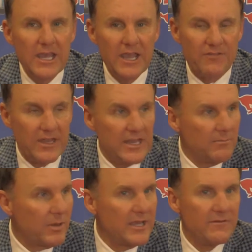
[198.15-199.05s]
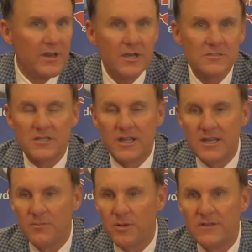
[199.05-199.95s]
if they didn't believe in us and they
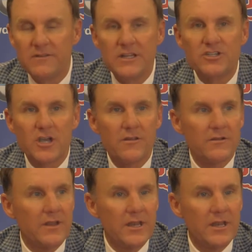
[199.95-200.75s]
didn't believe in each other and